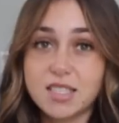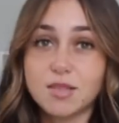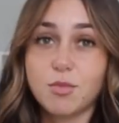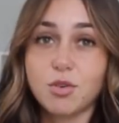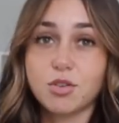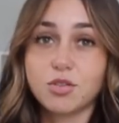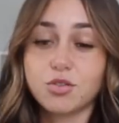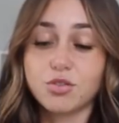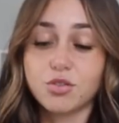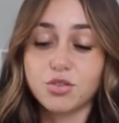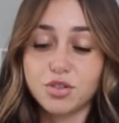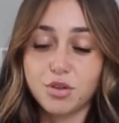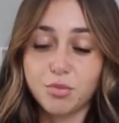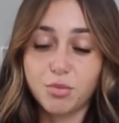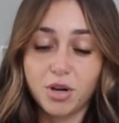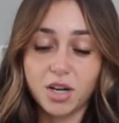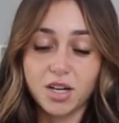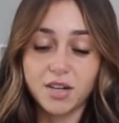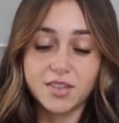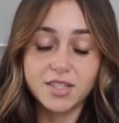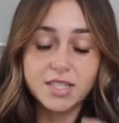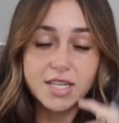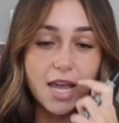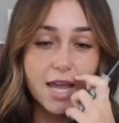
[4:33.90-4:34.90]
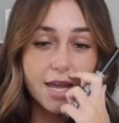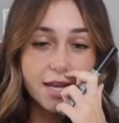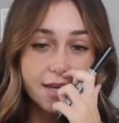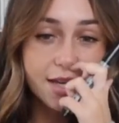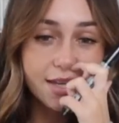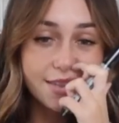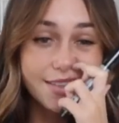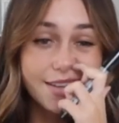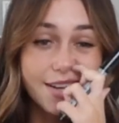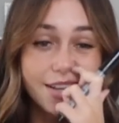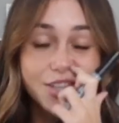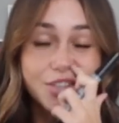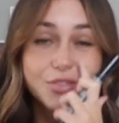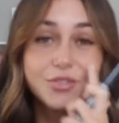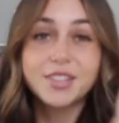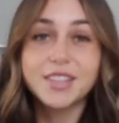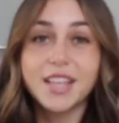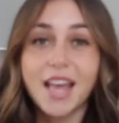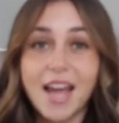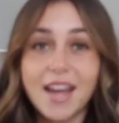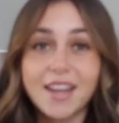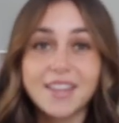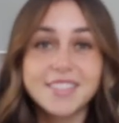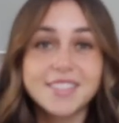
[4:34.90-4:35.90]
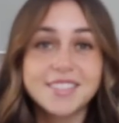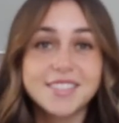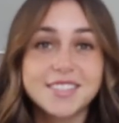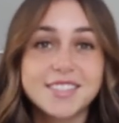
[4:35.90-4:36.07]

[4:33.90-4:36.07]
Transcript: the most crucial part of the day and then I could relax.